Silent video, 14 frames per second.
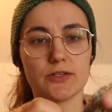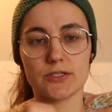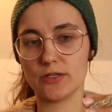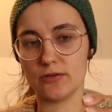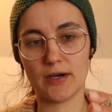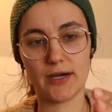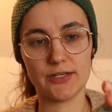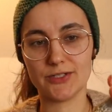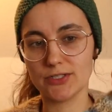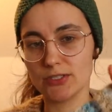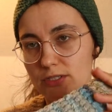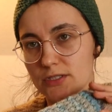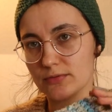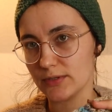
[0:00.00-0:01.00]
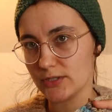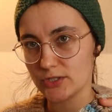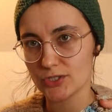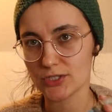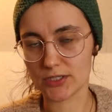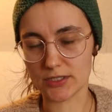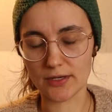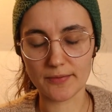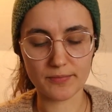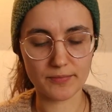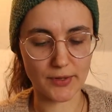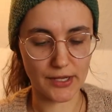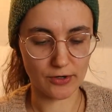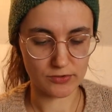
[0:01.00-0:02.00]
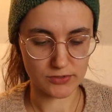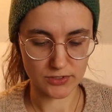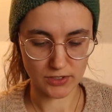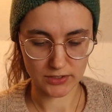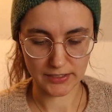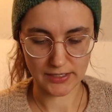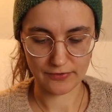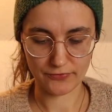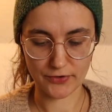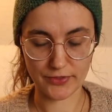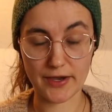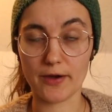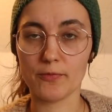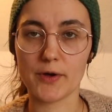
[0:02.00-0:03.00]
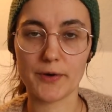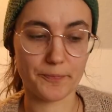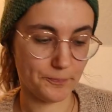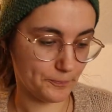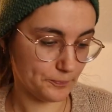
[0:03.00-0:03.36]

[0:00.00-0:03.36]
so I just switched to plain old stockinette for that one.